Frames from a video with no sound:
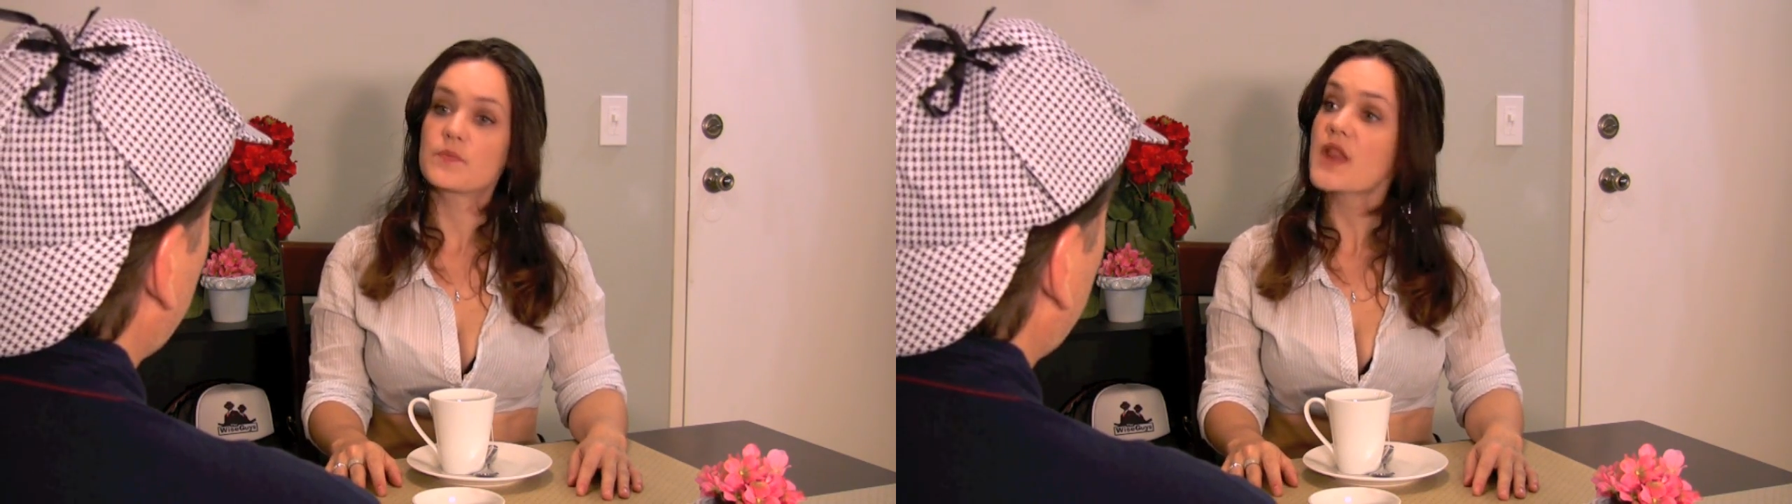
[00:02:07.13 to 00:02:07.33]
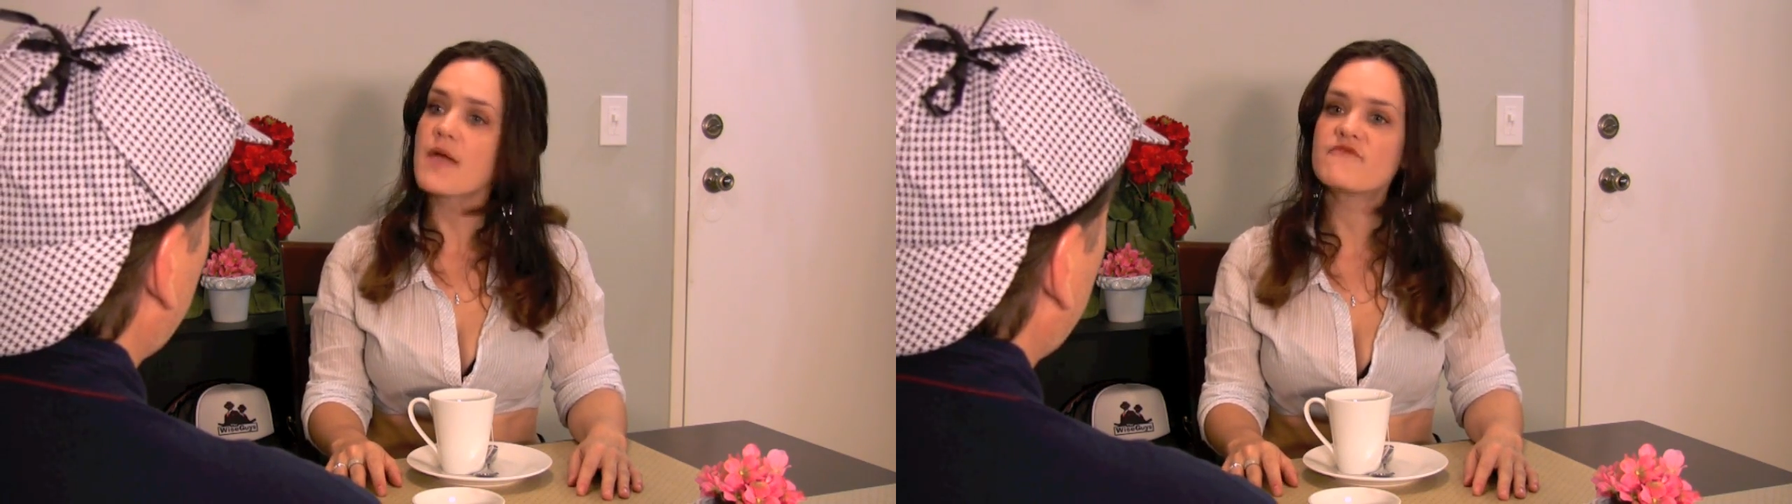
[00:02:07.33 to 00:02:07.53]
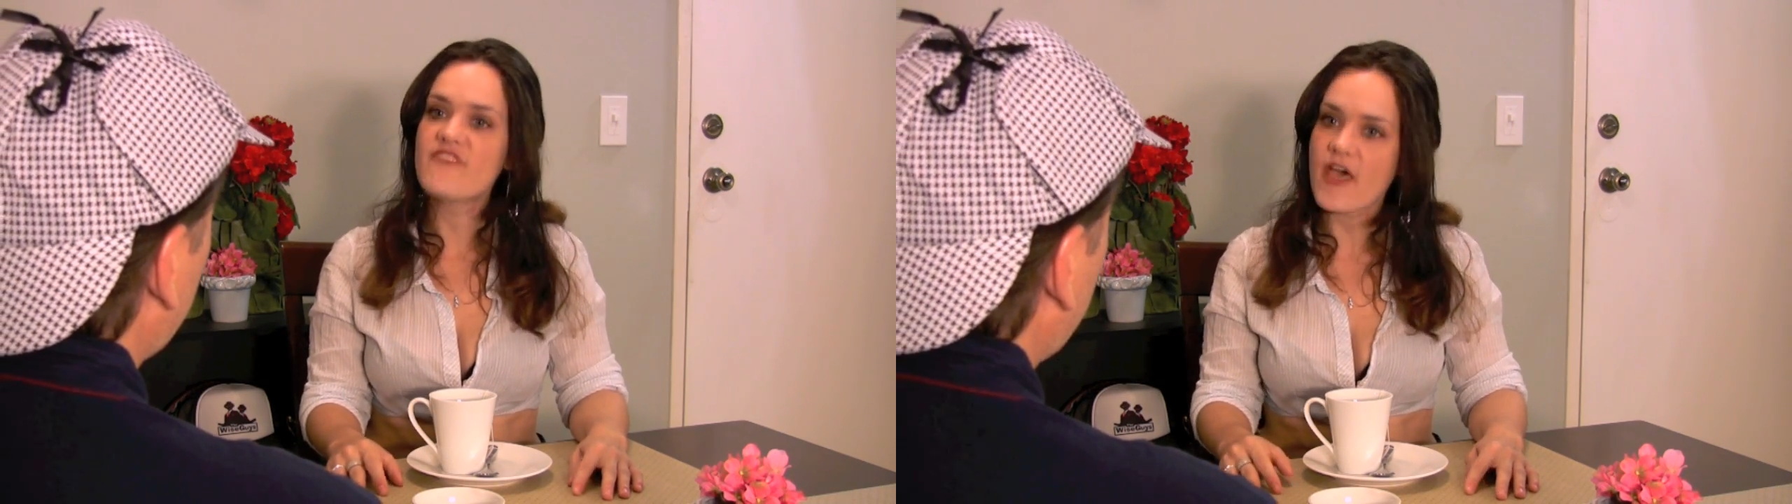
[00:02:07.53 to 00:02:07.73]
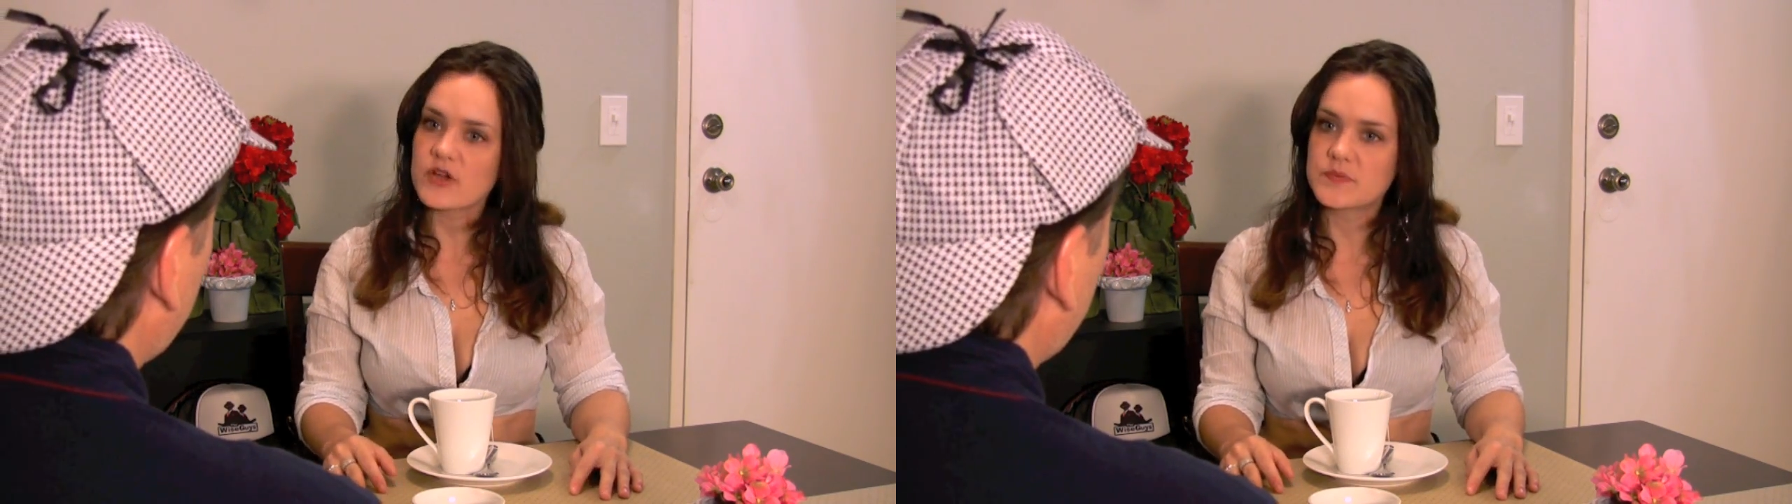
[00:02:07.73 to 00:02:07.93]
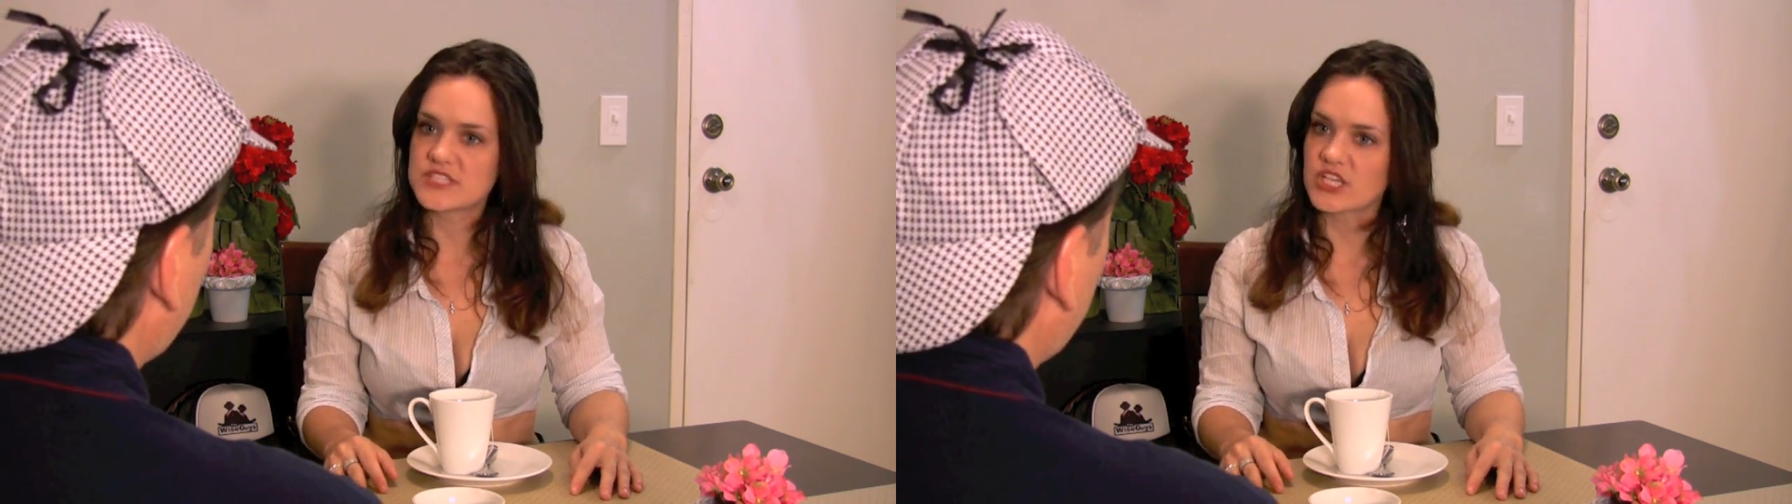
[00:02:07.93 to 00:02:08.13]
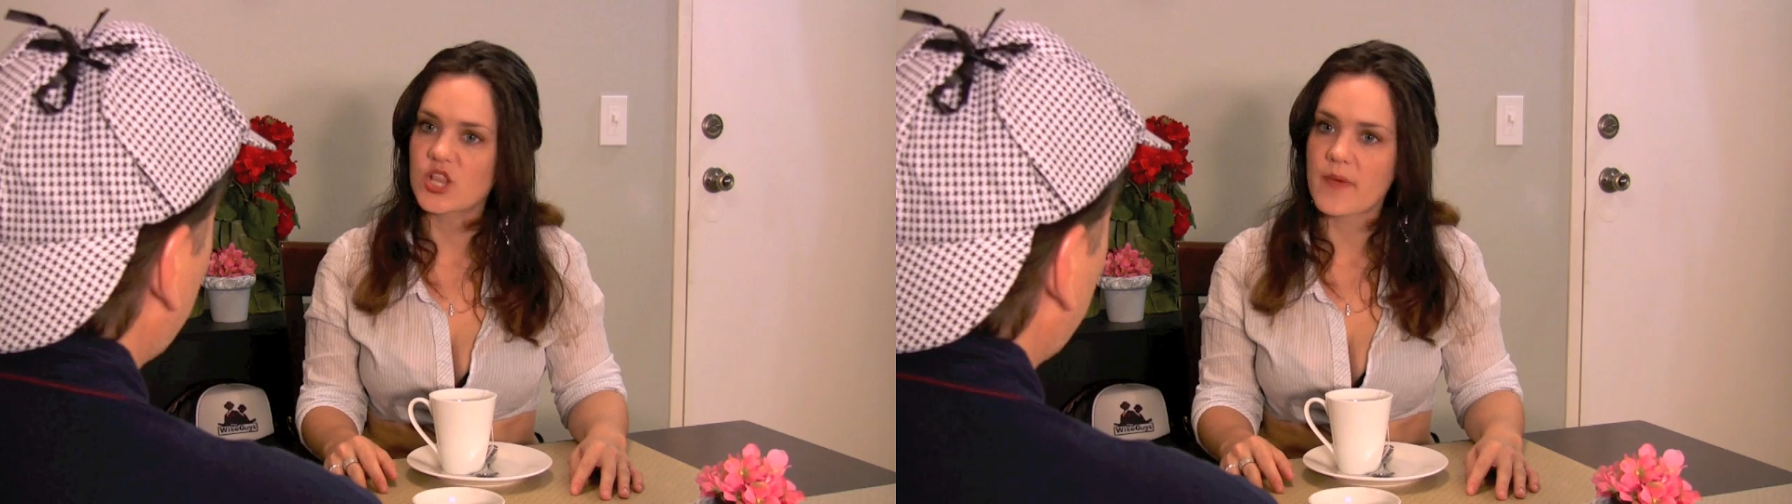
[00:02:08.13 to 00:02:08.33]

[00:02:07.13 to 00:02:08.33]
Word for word: but I'm very particular